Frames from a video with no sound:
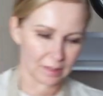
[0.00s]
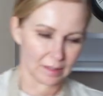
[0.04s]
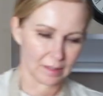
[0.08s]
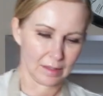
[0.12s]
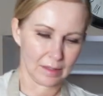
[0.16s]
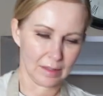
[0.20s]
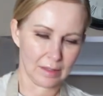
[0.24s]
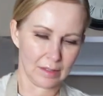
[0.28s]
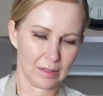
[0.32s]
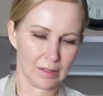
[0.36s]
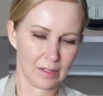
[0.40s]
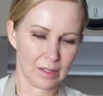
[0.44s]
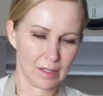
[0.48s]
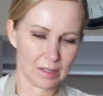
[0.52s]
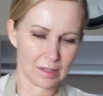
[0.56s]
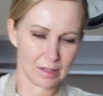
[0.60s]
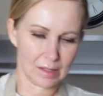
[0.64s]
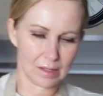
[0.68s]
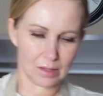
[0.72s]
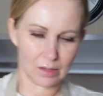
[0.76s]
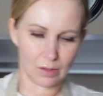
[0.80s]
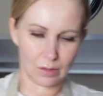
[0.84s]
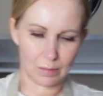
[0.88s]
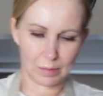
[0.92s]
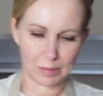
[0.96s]
They're not
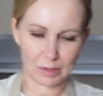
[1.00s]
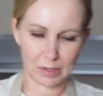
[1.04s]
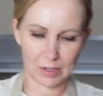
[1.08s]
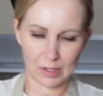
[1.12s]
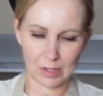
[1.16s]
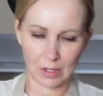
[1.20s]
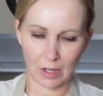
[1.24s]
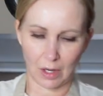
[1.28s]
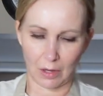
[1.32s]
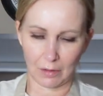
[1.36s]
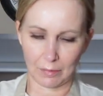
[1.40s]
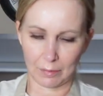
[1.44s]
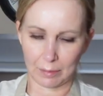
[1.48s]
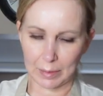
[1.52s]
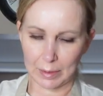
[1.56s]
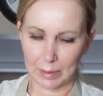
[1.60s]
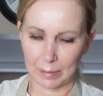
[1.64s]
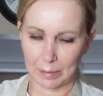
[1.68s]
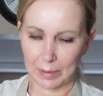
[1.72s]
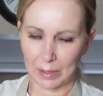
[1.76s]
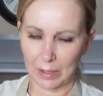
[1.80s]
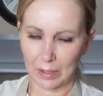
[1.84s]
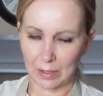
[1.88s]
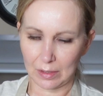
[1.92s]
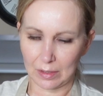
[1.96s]
super soft, but
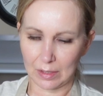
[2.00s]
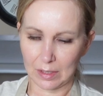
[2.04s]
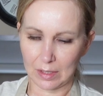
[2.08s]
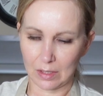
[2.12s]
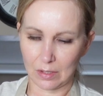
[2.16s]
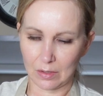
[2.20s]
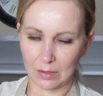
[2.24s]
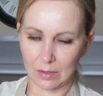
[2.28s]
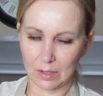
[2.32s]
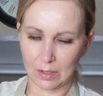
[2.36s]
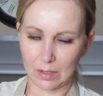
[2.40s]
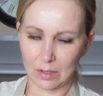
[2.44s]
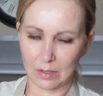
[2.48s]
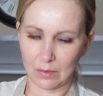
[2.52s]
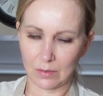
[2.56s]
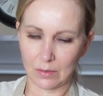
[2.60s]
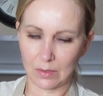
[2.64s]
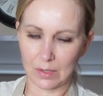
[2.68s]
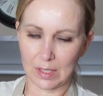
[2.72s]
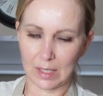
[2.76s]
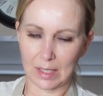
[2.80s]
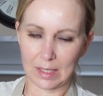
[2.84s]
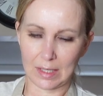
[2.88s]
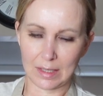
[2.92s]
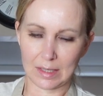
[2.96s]
apparently you can
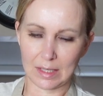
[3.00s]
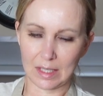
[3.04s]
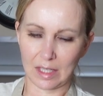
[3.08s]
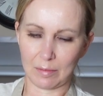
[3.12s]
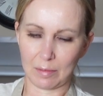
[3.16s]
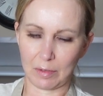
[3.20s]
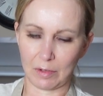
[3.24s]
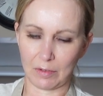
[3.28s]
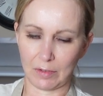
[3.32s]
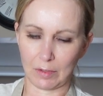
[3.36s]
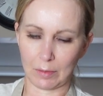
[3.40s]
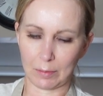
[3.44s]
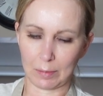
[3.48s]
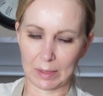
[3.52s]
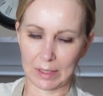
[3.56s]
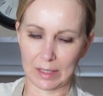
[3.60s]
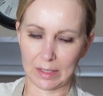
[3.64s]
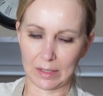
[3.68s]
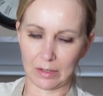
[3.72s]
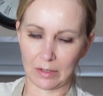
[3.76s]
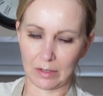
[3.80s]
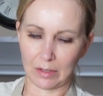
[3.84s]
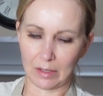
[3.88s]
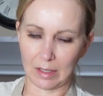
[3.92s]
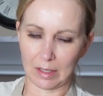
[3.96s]
use any type of a
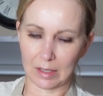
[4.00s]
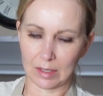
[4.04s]
blender.